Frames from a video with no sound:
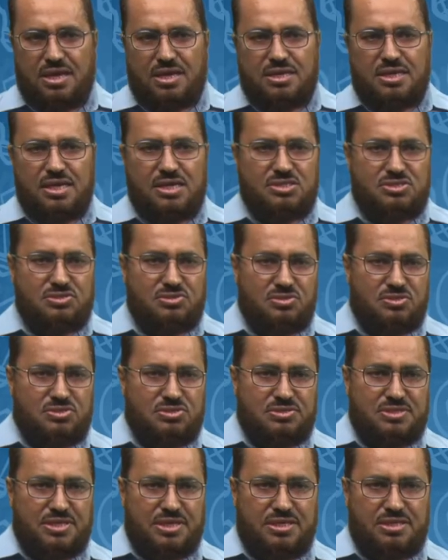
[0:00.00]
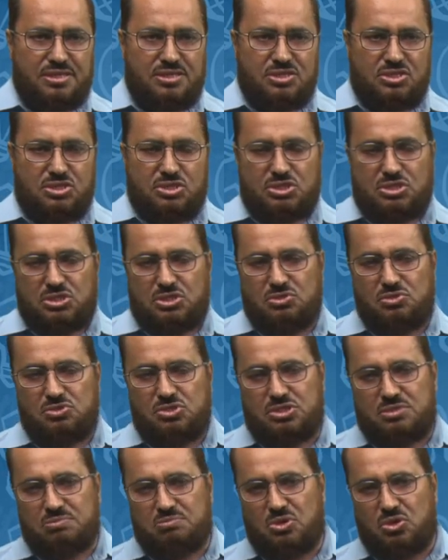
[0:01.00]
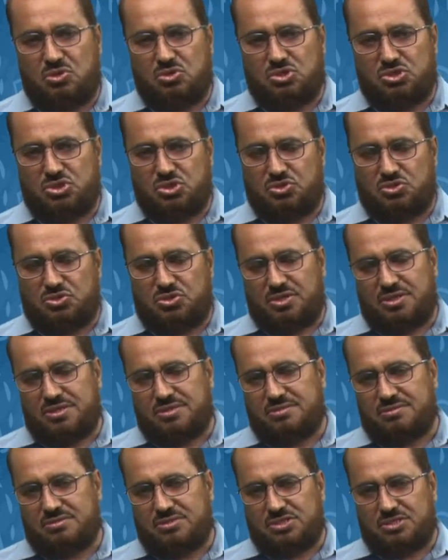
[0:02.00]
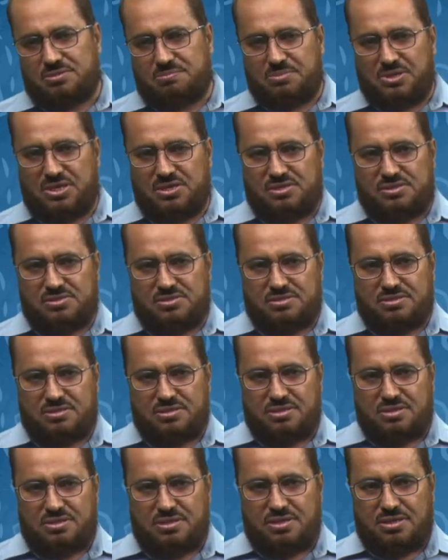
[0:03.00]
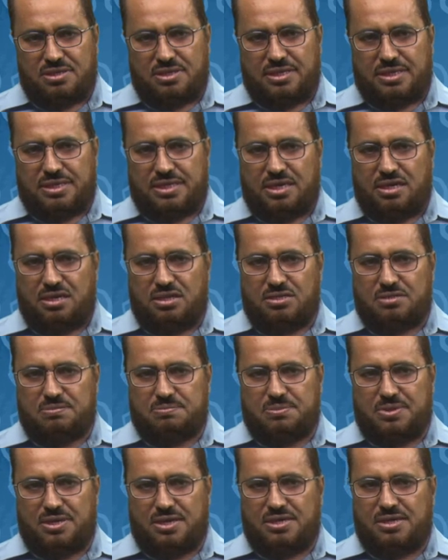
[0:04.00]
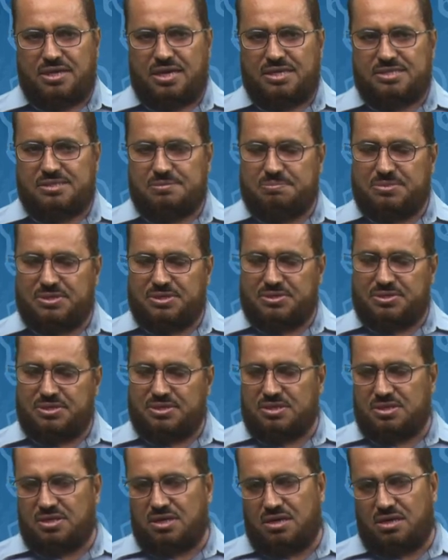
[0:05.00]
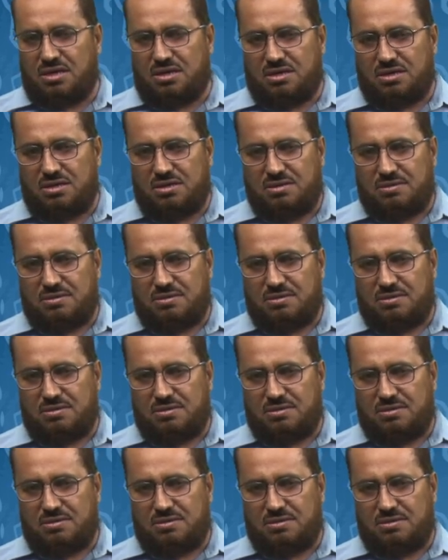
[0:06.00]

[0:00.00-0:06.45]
Last Thursday, 2 small children space killed by a speeding car.